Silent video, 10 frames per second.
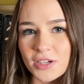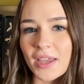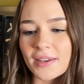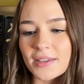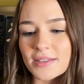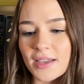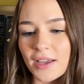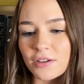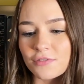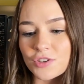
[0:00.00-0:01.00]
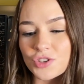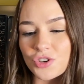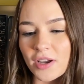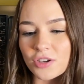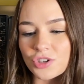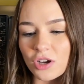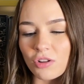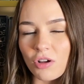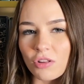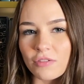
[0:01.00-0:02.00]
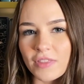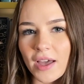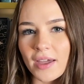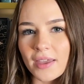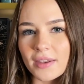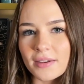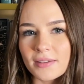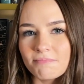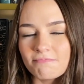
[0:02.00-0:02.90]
and he's kind of just trying to juggle all of that and